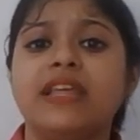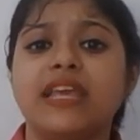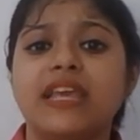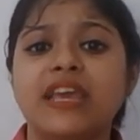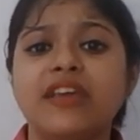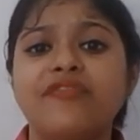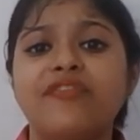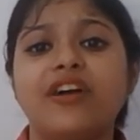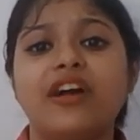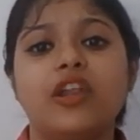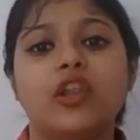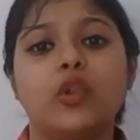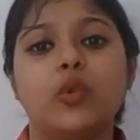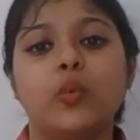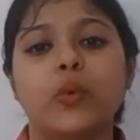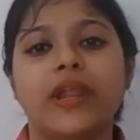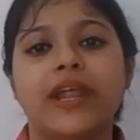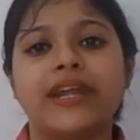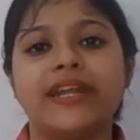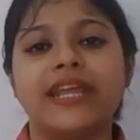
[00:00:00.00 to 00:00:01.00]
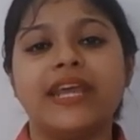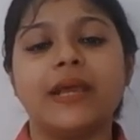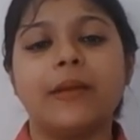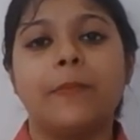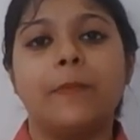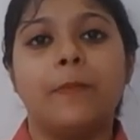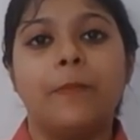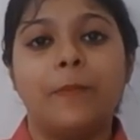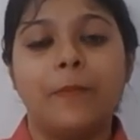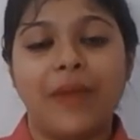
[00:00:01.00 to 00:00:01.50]
if a lunatic
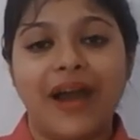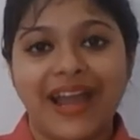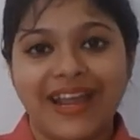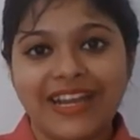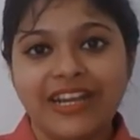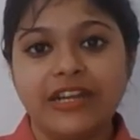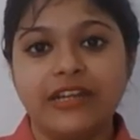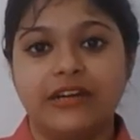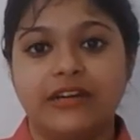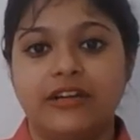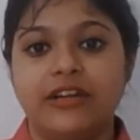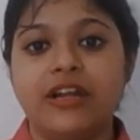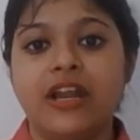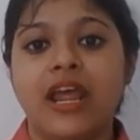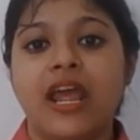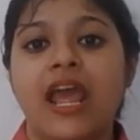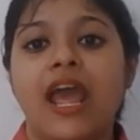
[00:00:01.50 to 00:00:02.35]
minor